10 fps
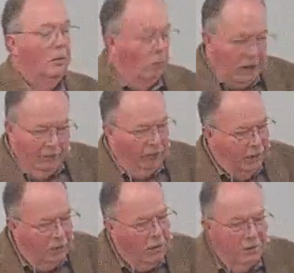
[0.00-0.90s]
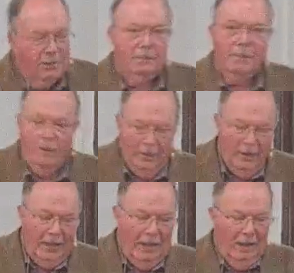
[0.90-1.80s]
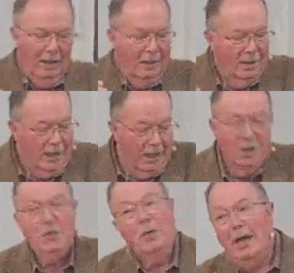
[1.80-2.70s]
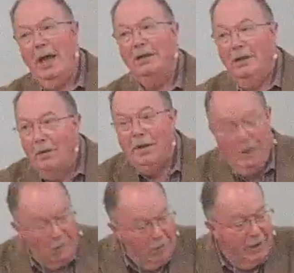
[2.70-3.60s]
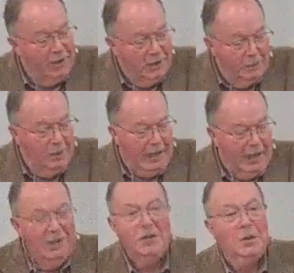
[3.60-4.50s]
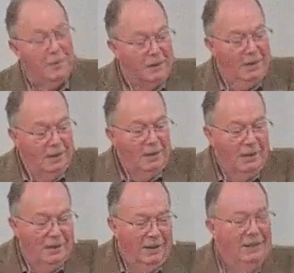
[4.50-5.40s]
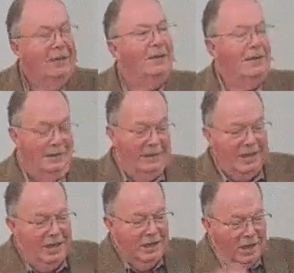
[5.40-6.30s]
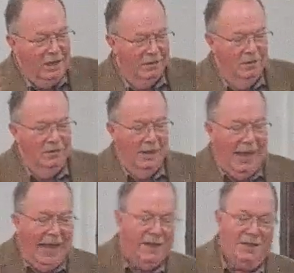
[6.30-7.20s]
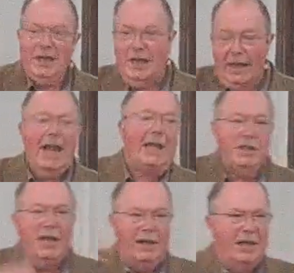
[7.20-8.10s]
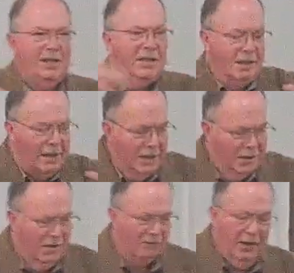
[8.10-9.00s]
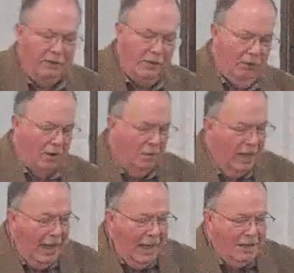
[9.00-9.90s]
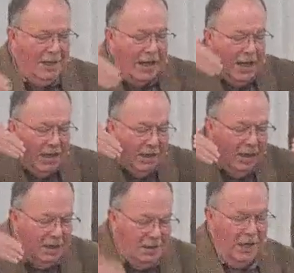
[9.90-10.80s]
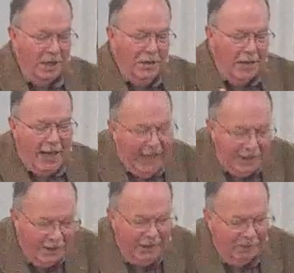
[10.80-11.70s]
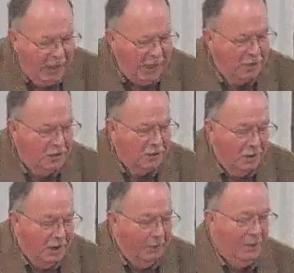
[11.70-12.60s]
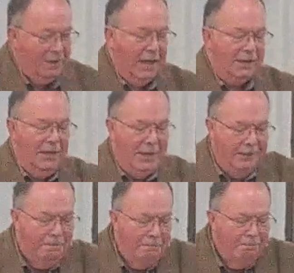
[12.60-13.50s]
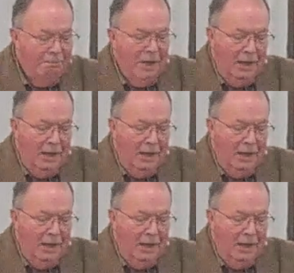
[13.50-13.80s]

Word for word: Whatever he wrote, things were not going according to plan. So they continue asking and asking. That's the tense of, of the verb. As they continued to ask him, he stood up and said to them,